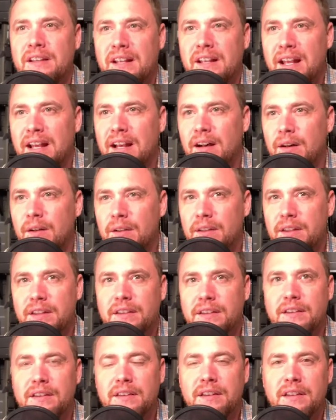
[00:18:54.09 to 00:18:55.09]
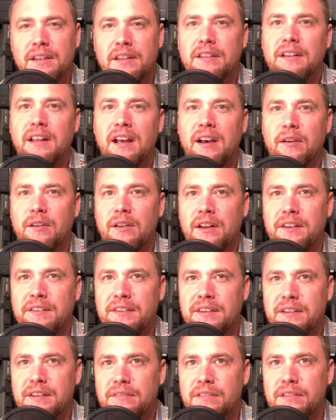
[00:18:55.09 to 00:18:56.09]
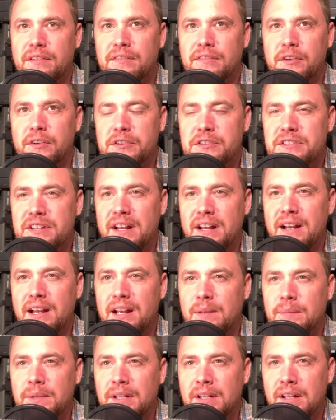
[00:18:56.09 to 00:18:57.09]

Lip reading: out and out hunting for the first time.